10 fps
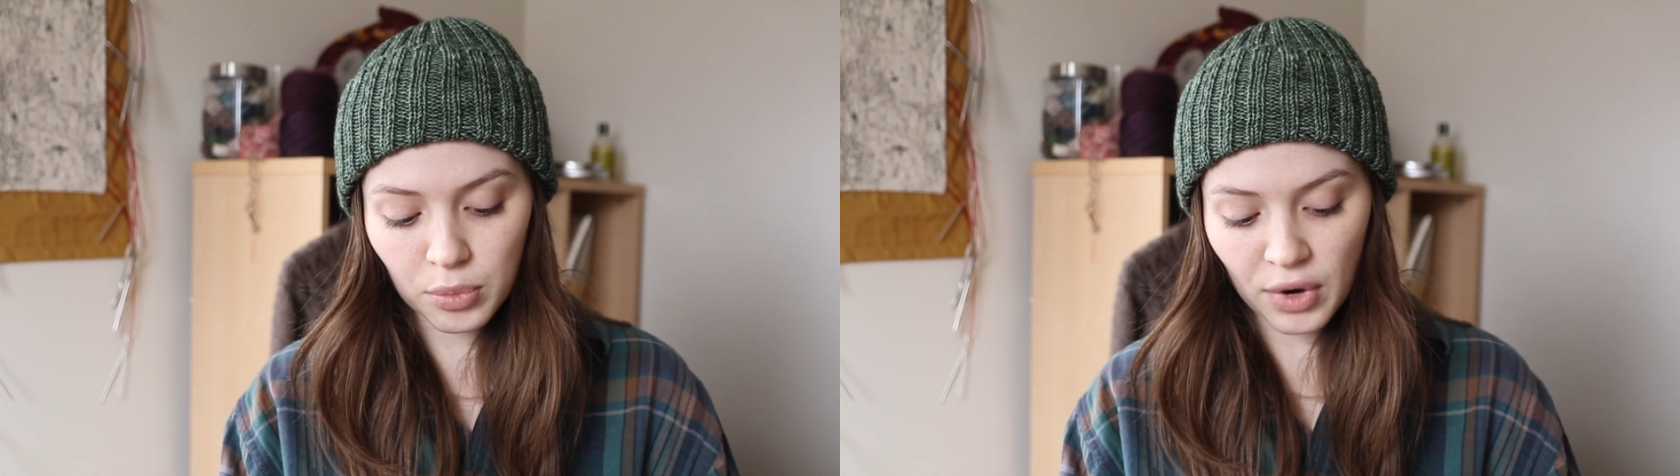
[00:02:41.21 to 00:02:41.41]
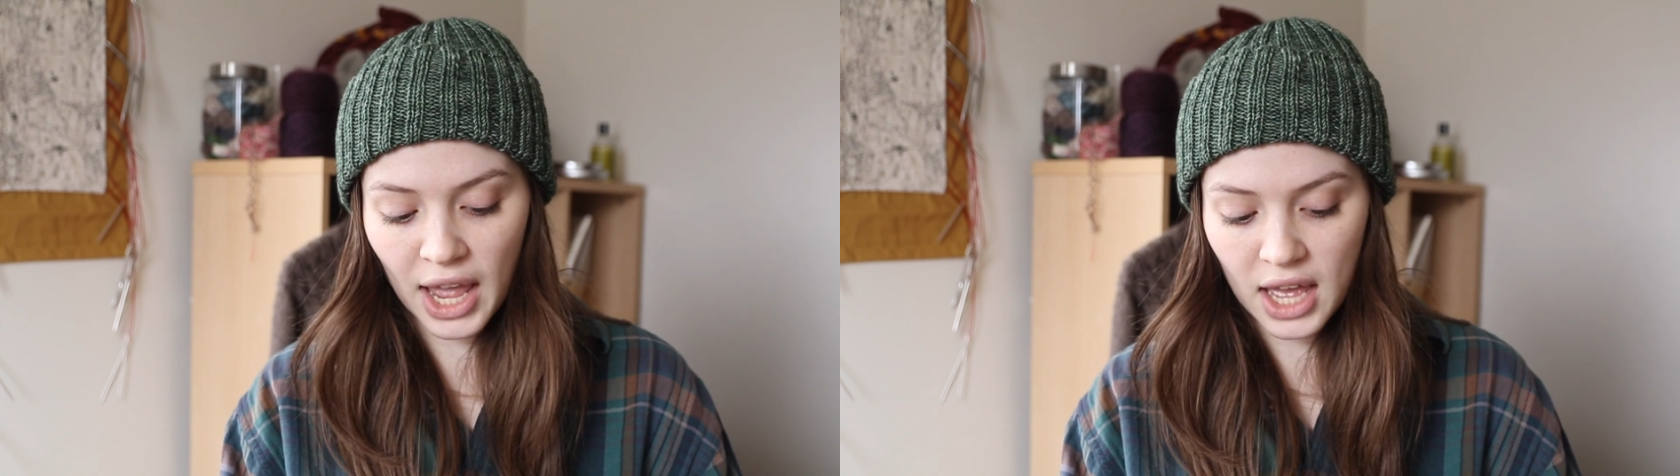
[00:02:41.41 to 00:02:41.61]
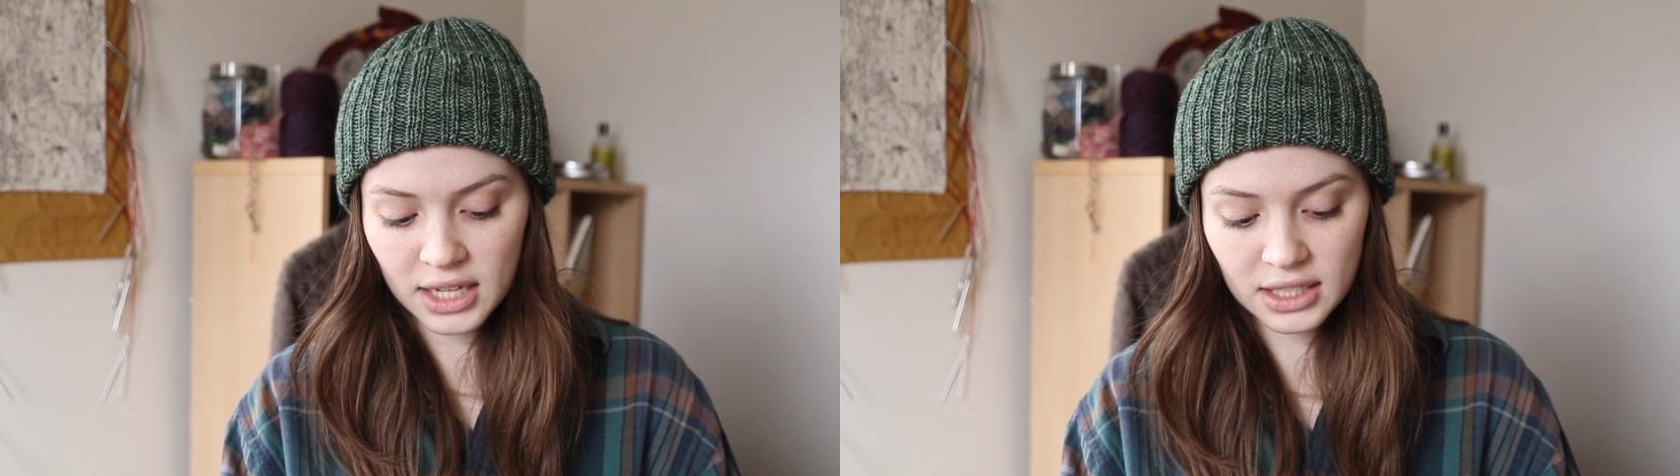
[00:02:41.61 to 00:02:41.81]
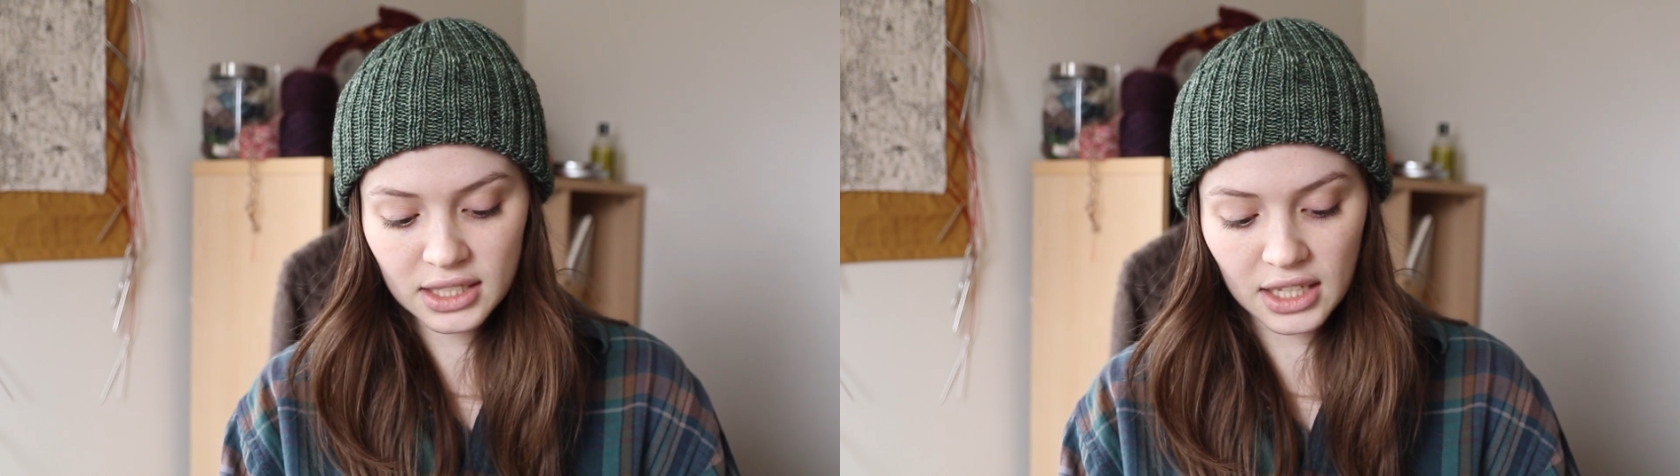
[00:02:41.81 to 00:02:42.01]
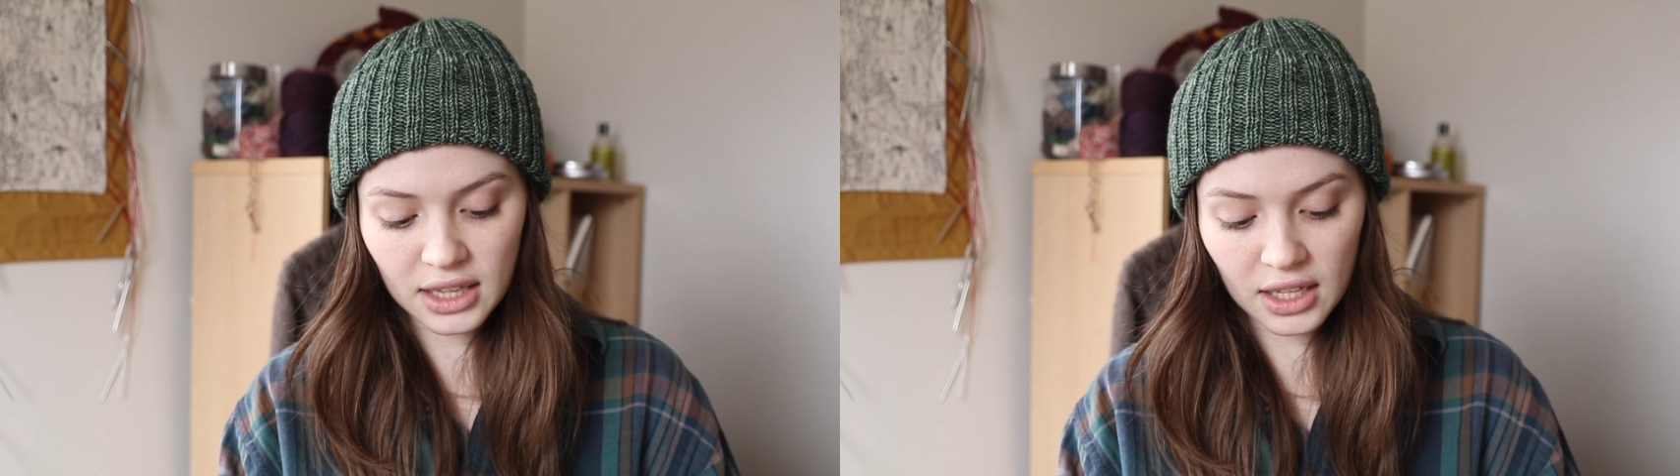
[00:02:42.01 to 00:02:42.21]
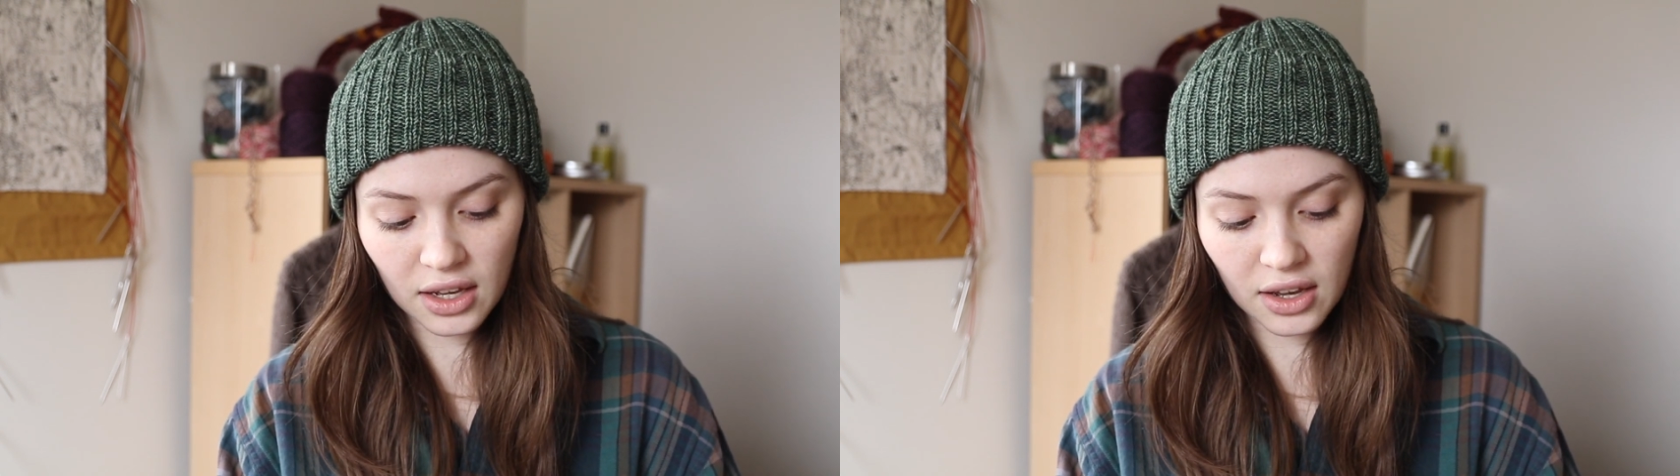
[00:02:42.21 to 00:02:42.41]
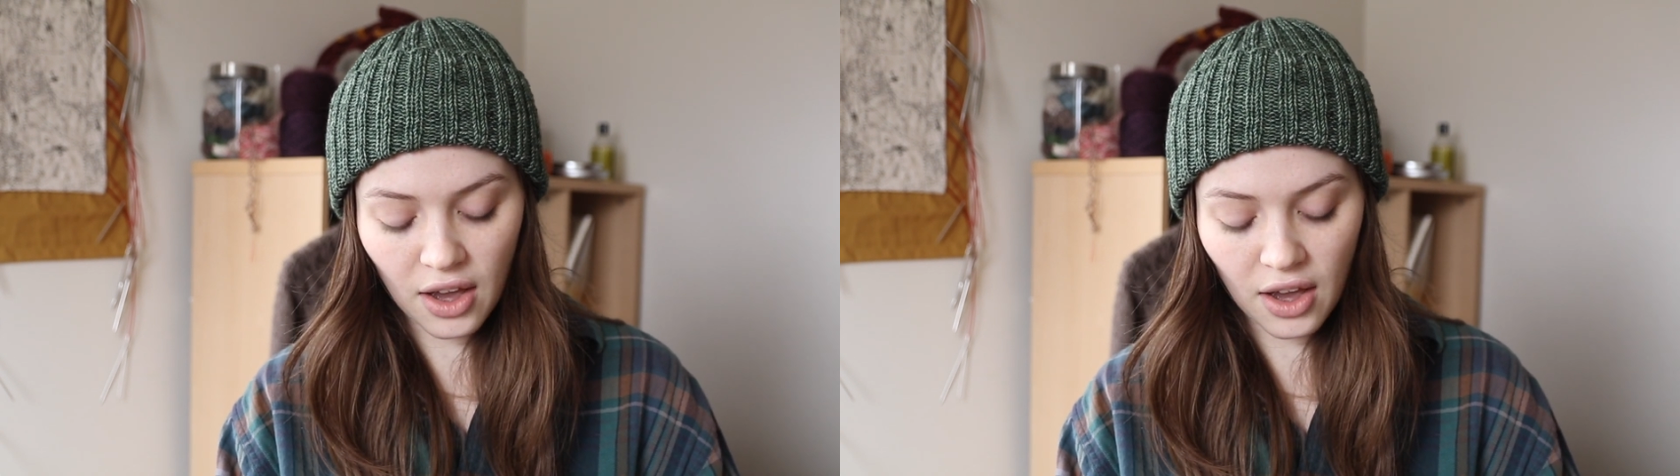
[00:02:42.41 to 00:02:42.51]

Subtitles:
brand in the